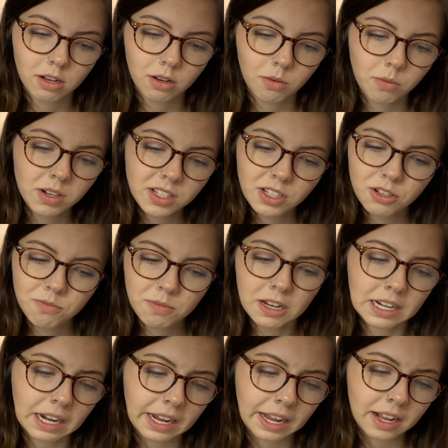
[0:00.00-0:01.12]
What do you
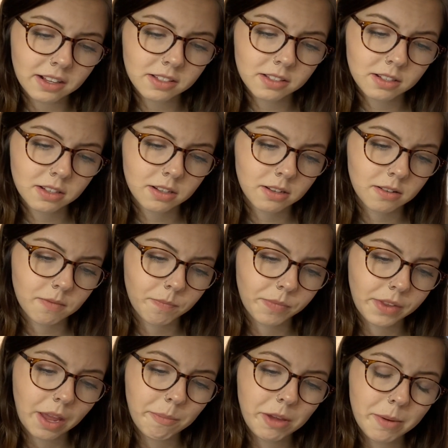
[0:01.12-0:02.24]
mean? I asked.
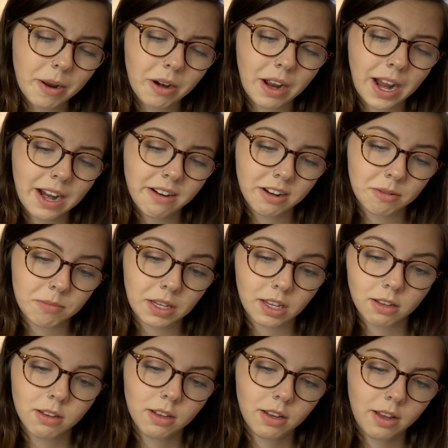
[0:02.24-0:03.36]
I mean about hiring me,
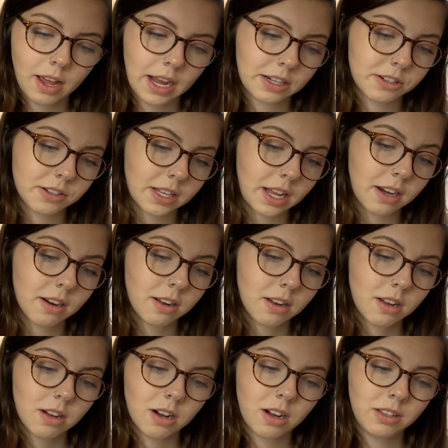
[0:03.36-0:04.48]
Hector said,
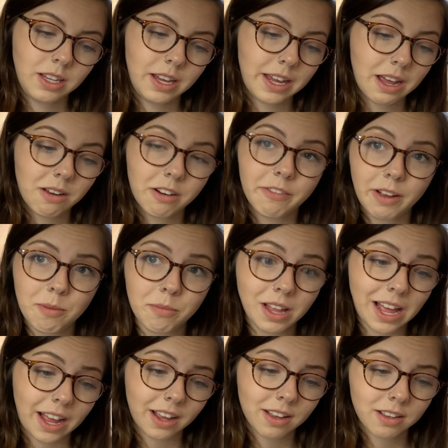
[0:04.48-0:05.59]
on the account of I'm
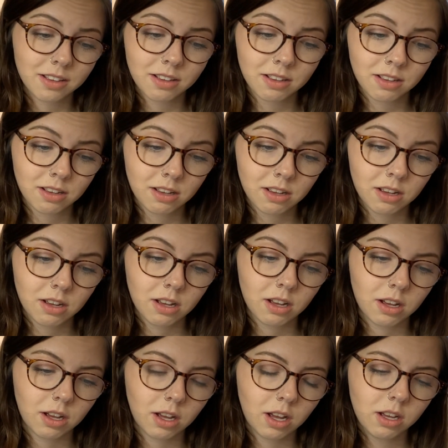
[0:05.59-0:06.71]
black.
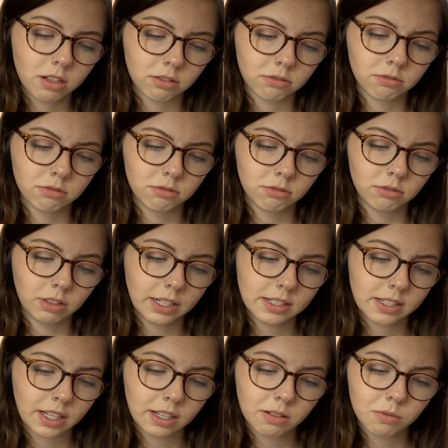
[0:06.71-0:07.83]
Oh, I
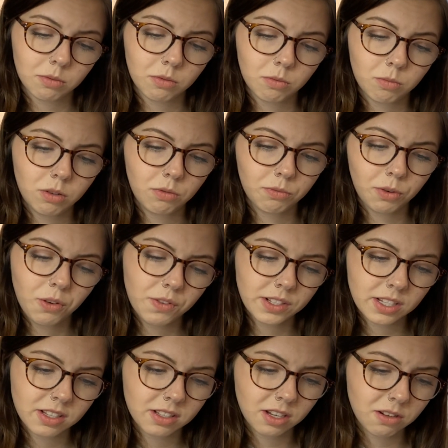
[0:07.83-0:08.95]
said, well, Rufus
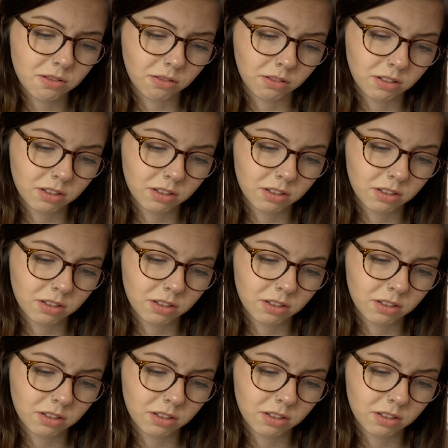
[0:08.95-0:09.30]
is too.